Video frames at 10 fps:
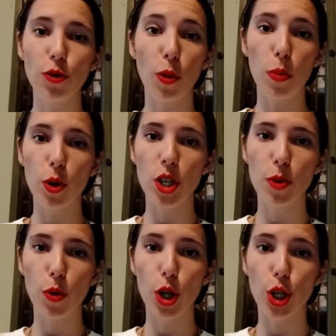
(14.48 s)
from Mercy's
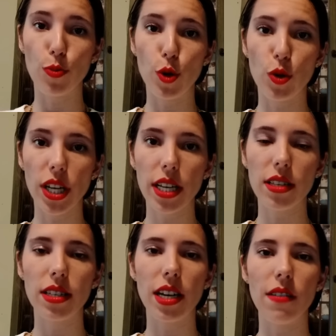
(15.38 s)
Bookish
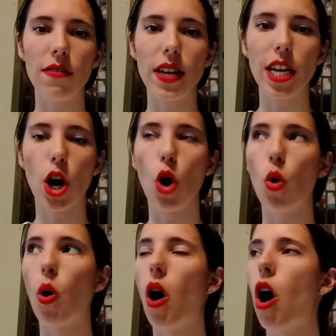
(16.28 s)
Musings did a
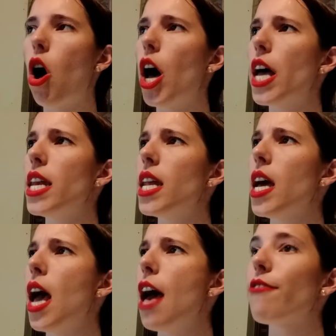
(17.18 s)
video on
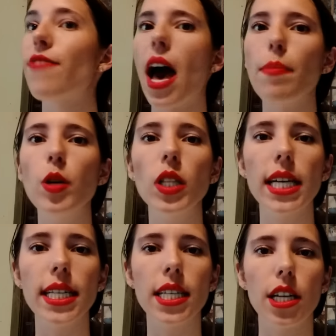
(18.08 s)

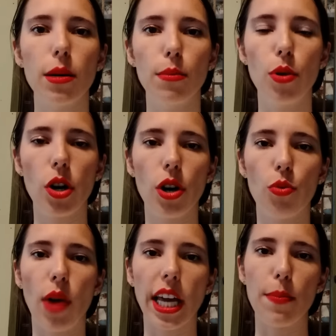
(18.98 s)
fabulous book
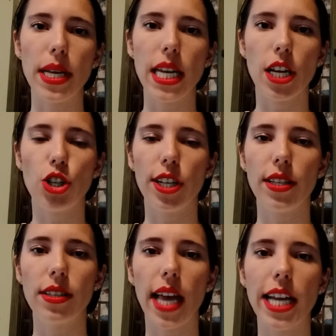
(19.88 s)

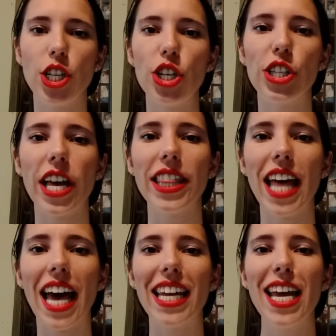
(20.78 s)
recommendations, and she said
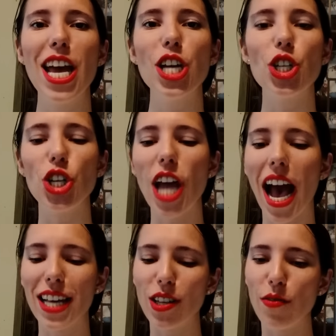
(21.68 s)
that she
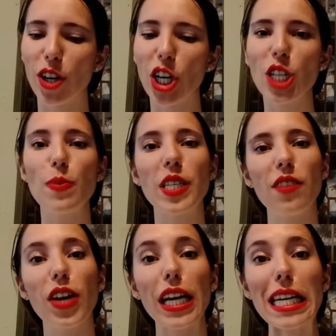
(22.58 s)
has a very
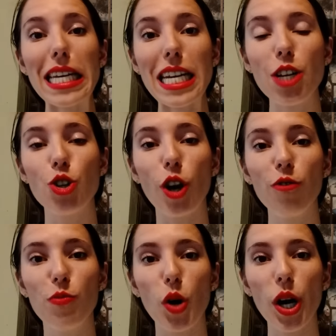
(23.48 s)
specific niche
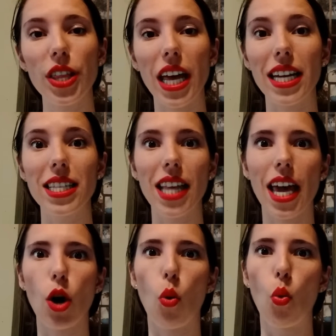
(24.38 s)
of book that is
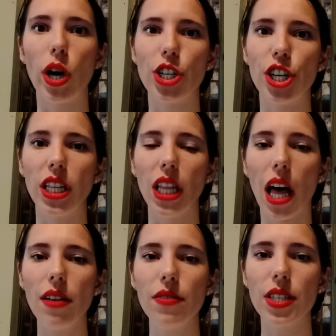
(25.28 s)
like what she
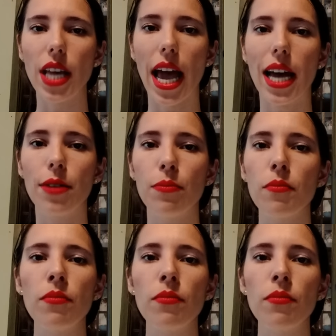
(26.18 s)
loves, and